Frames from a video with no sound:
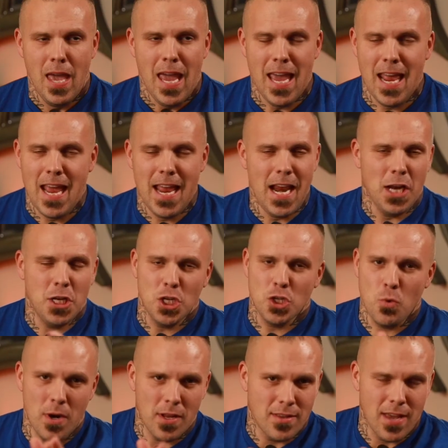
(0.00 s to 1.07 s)
And I just
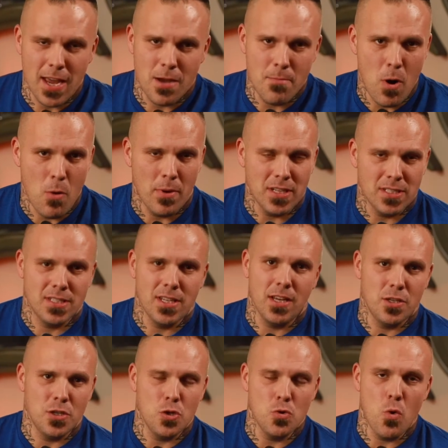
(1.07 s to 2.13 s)
want to take a moment and say
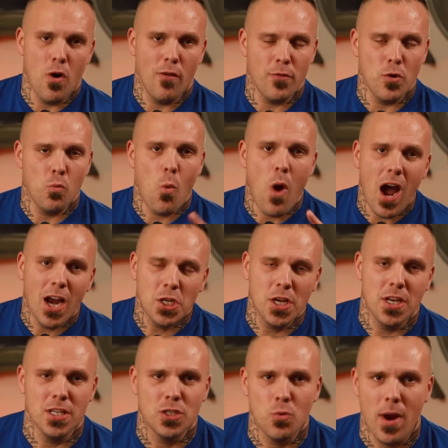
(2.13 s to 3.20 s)
to you all, if you're watching
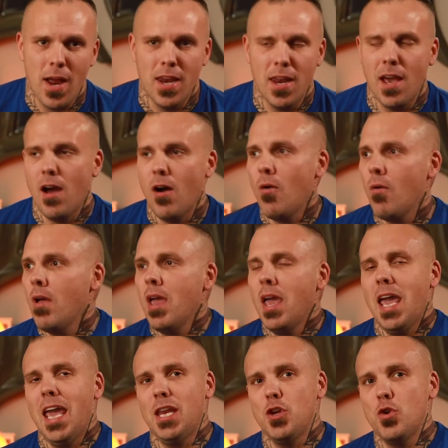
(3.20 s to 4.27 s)
this right now
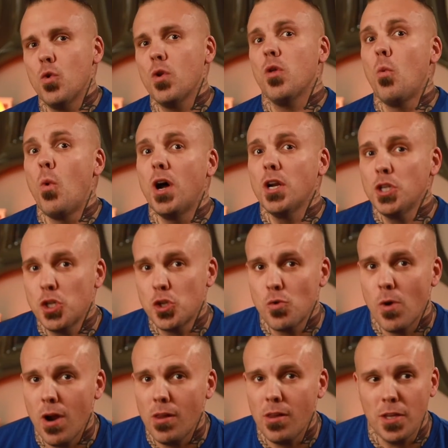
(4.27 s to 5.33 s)
and you're the one
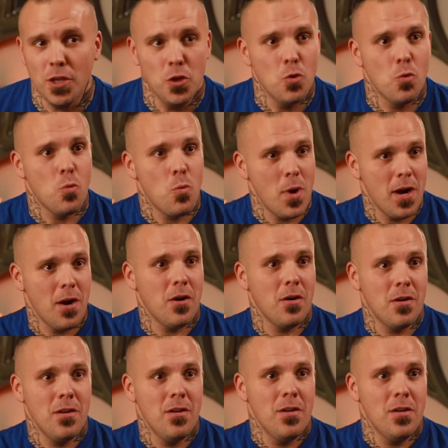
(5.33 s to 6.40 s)
struggling, you're
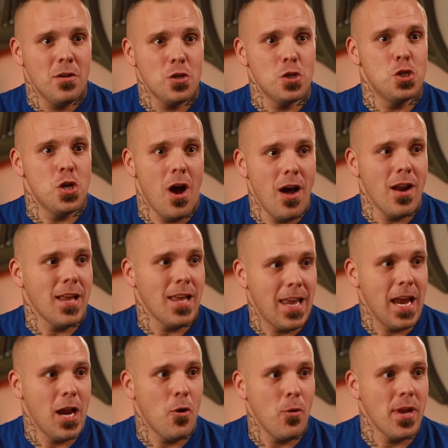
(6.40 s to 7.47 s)
where John and
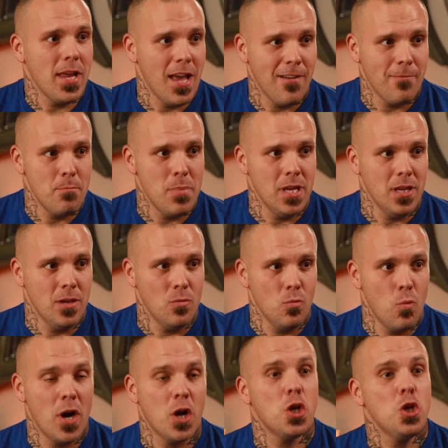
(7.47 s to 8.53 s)
Karie have been,
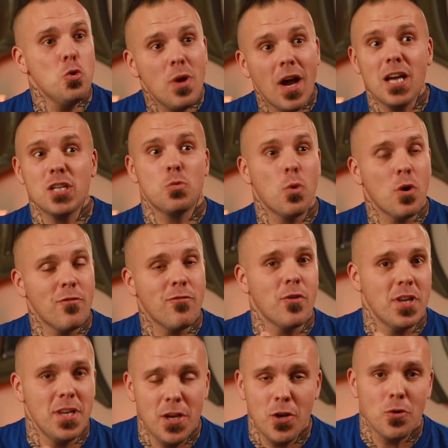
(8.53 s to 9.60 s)
where you guys were for
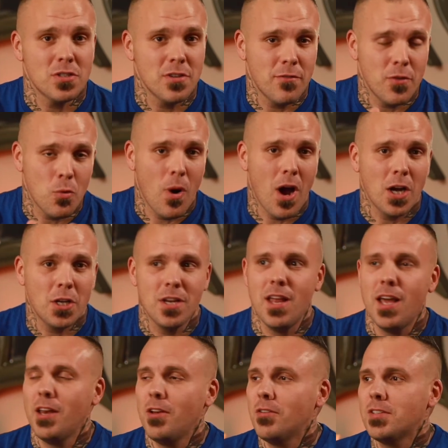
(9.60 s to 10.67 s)
years. If you're watching
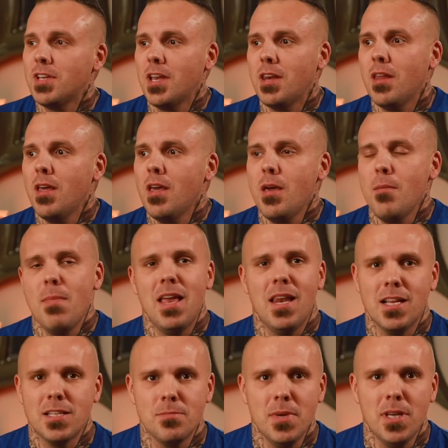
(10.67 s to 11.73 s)
that and you're saying, man,
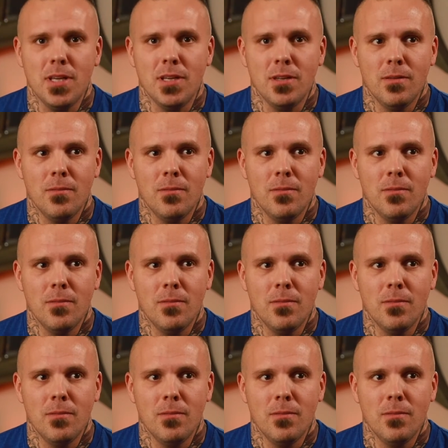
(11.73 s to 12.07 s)
that's me.